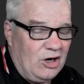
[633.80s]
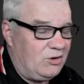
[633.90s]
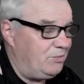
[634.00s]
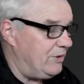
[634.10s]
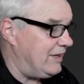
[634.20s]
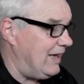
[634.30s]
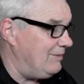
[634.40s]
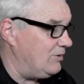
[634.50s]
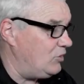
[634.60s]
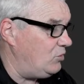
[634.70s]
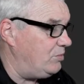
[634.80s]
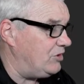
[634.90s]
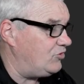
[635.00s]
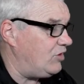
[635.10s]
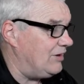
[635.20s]
became a little
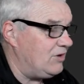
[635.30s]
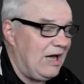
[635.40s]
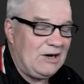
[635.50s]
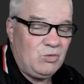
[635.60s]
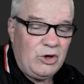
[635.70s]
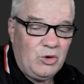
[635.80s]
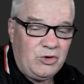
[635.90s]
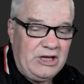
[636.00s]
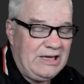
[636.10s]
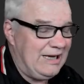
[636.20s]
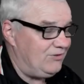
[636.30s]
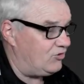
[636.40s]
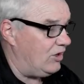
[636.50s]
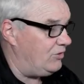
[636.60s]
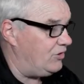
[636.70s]
bit unwieldy, and
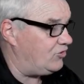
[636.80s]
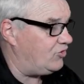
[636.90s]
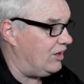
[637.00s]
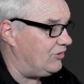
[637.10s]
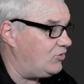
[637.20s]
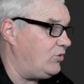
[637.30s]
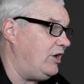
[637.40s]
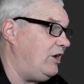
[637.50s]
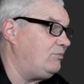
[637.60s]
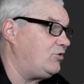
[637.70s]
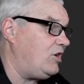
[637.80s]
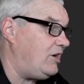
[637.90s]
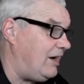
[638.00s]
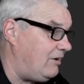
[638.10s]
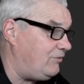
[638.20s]
so this sort of helped to
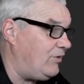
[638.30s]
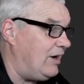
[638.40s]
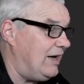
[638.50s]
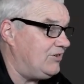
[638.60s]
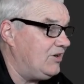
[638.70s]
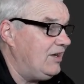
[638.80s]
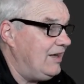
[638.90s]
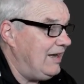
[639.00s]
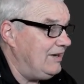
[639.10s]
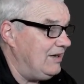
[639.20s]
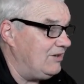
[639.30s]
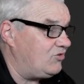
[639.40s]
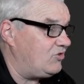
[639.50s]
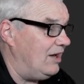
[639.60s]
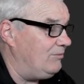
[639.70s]
clarify it. And
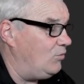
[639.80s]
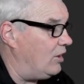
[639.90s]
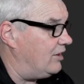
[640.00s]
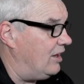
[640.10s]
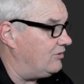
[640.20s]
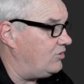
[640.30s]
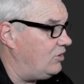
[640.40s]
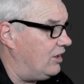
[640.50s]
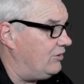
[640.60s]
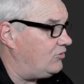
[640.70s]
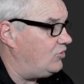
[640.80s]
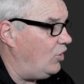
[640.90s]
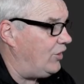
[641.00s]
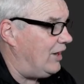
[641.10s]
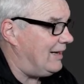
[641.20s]
it's it's
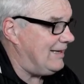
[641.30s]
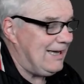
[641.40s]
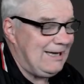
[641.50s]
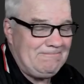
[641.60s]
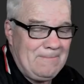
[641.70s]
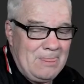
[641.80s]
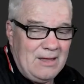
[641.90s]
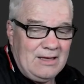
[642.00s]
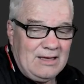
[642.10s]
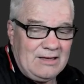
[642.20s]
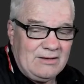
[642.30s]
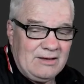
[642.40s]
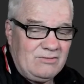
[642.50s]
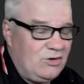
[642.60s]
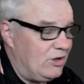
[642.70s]
not a
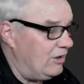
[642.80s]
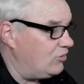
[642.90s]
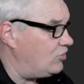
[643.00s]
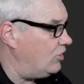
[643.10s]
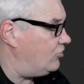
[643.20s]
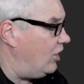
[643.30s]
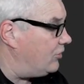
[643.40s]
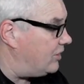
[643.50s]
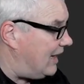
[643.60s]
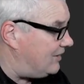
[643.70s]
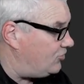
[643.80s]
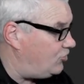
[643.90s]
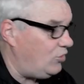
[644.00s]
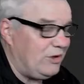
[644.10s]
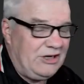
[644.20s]
it's okay to
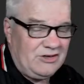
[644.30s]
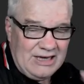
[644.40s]
do it.